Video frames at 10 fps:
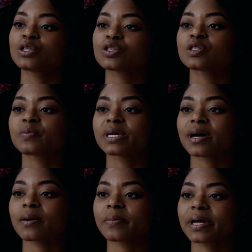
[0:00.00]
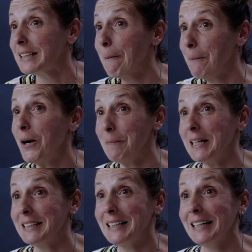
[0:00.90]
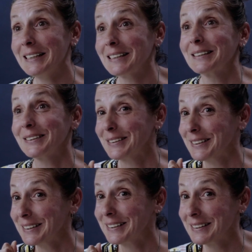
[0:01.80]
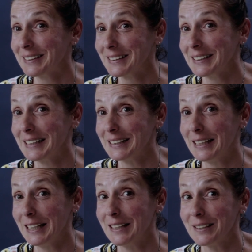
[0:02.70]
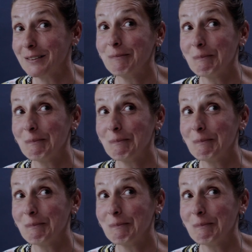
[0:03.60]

You should speak up. That mom instinct is is